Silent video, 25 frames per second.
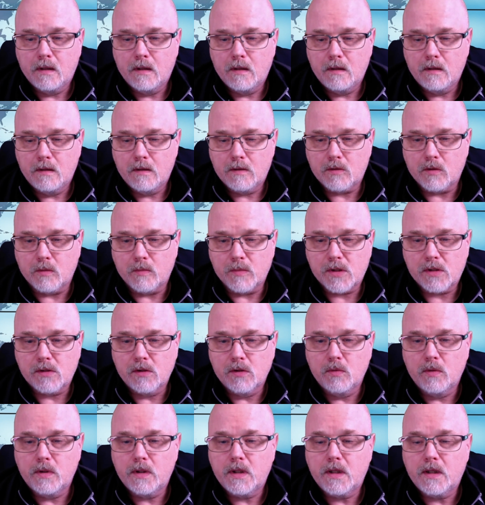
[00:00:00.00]
So I'm
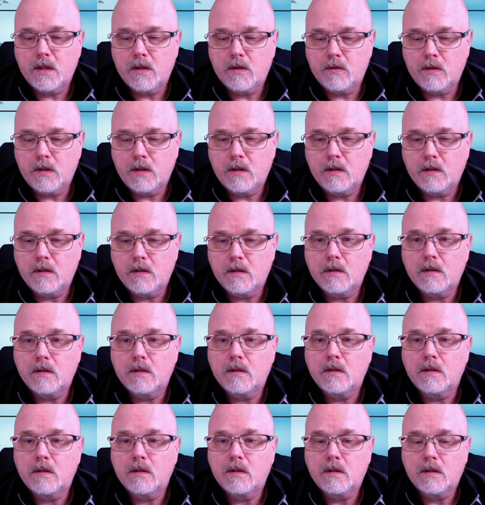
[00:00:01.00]
slowing down
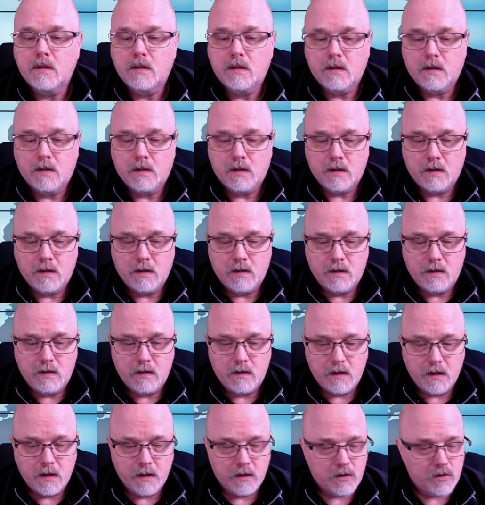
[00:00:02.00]

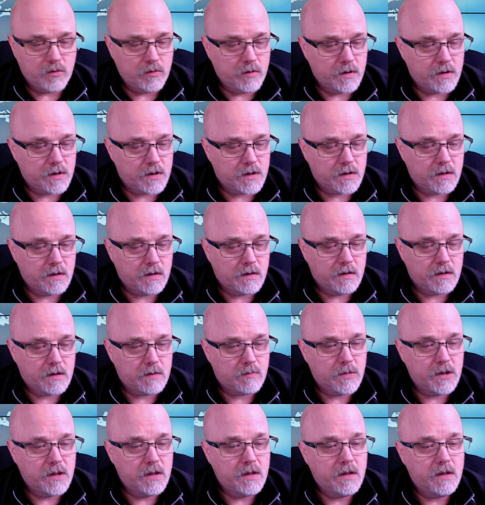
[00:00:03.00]
the entrance
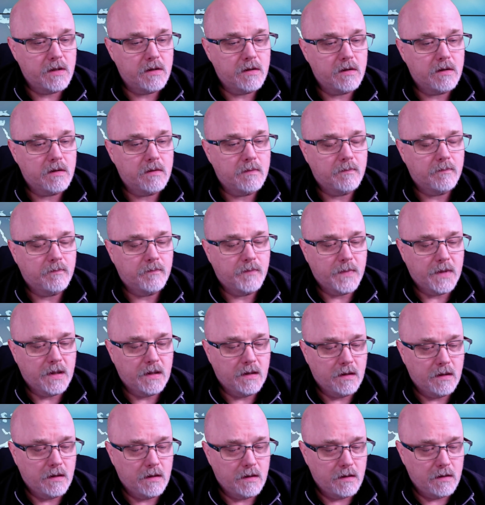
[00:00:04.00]
speed here,
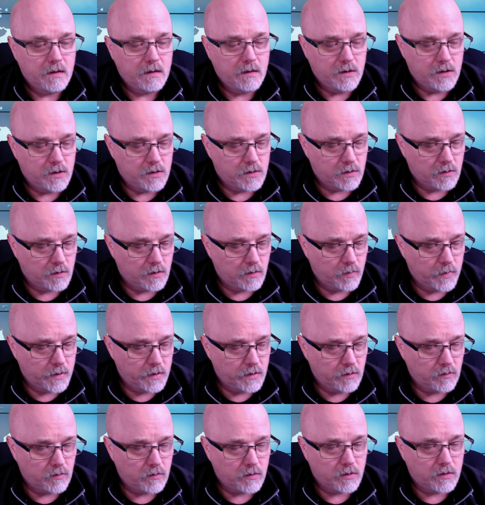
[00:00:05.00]
just so that we
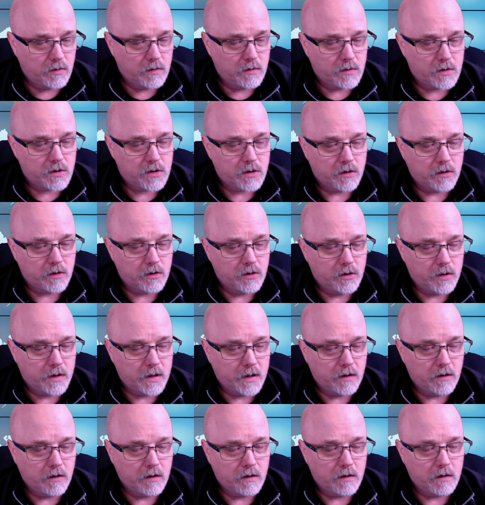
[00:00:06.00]
don't start cooking
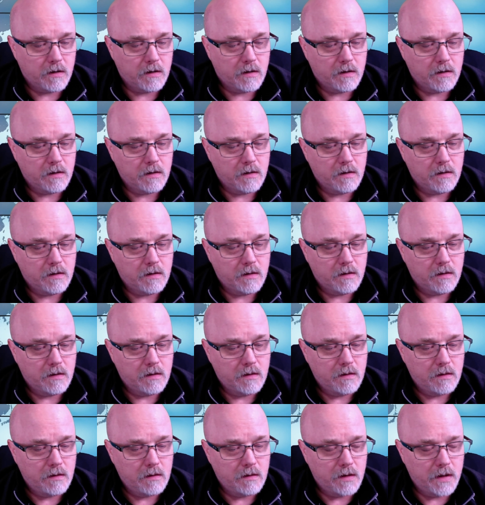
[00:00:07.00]
our
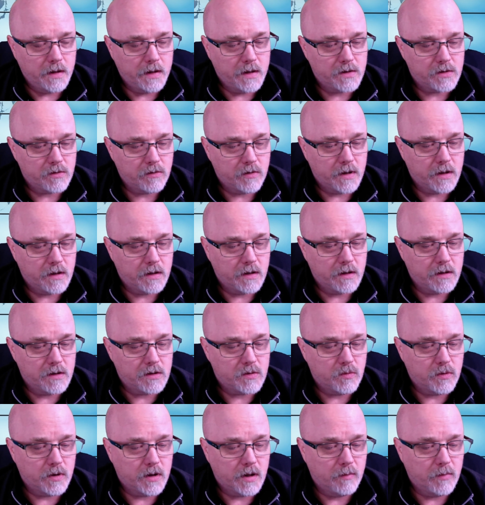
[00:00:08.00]
legs or anything as
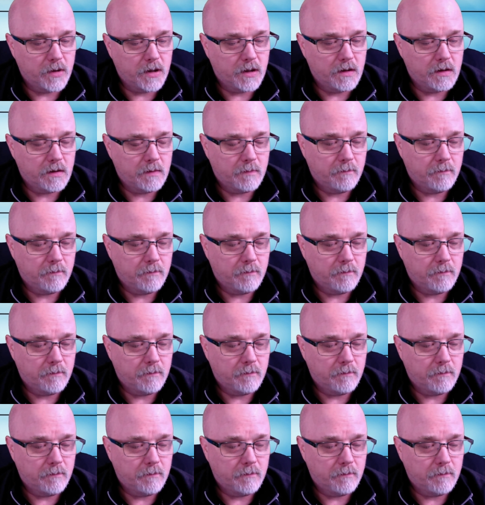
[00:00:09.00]
we're coming in.